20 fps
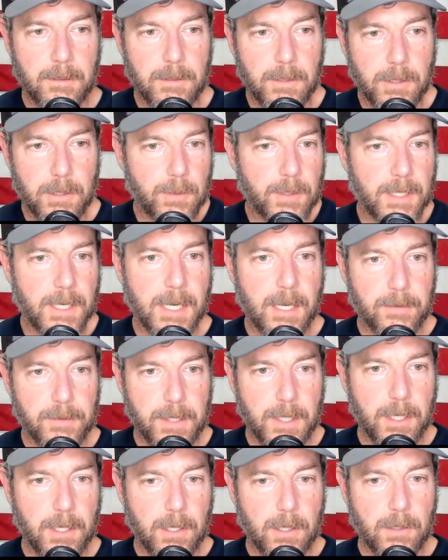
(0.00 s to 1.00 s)
You can get
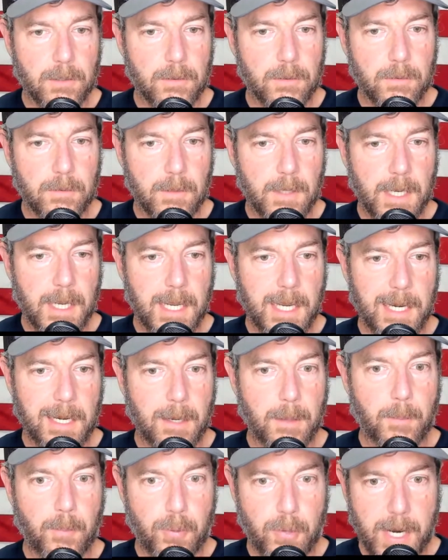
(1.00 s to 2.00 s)
out there and
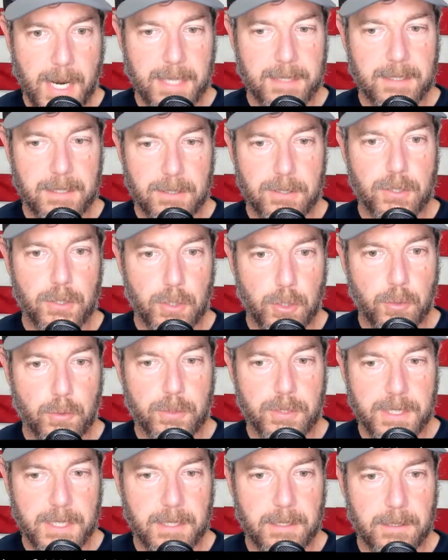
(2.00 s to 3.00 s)
practice your
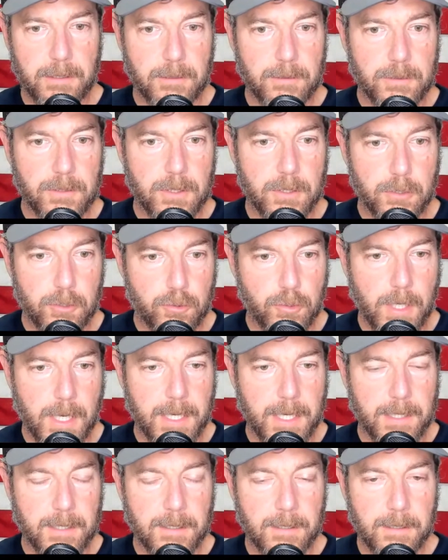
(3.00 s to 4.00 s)
skills
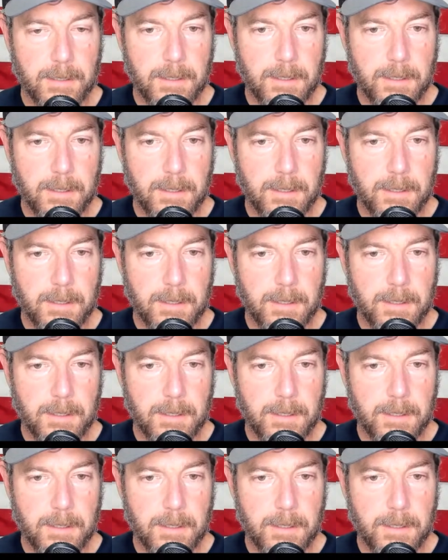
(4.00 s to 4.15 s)
dry.